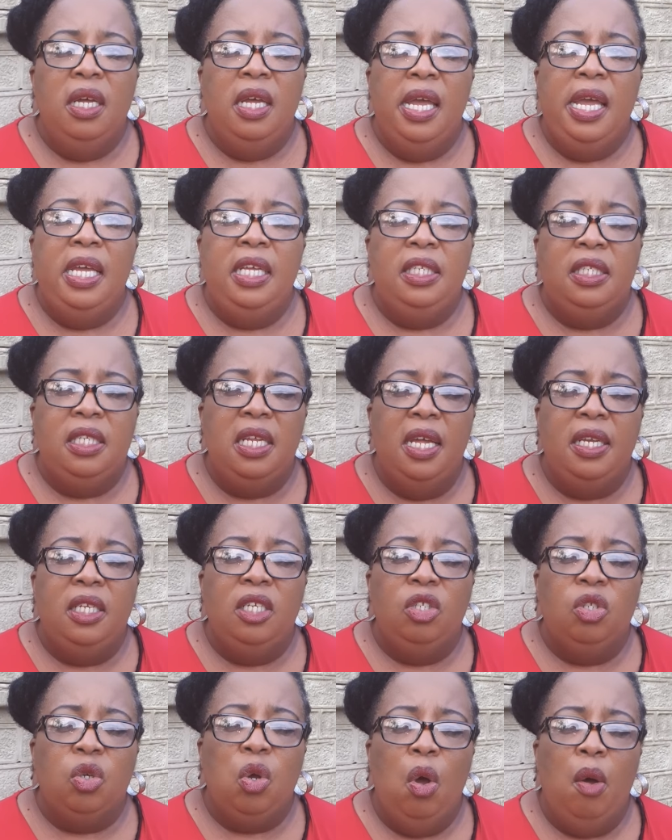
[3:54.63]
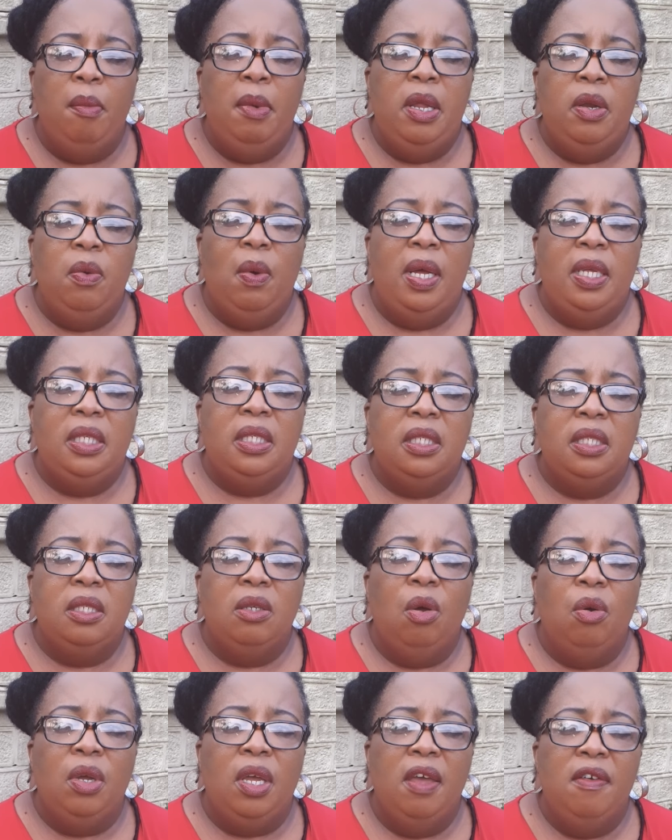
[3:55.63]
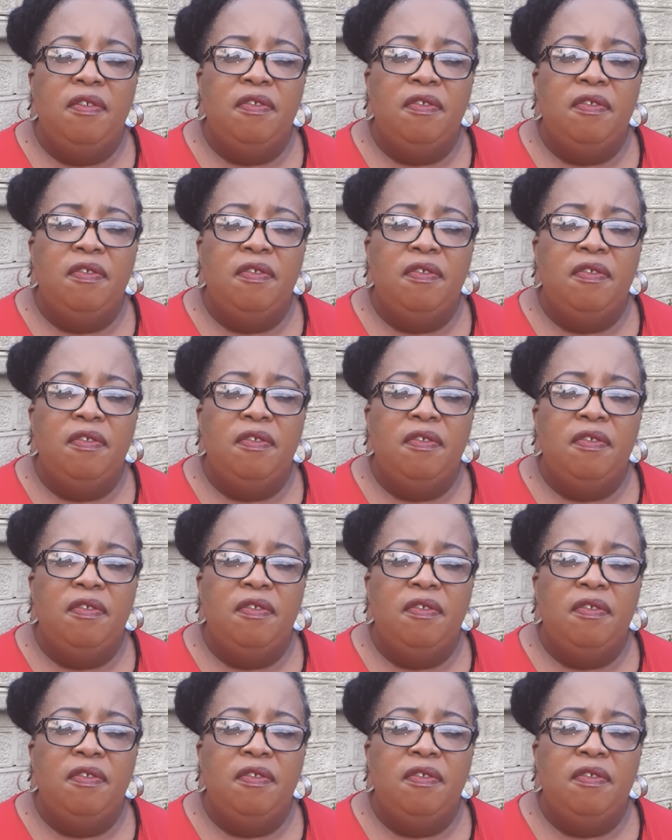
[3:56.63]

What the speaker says: Instead, his comment was, okay,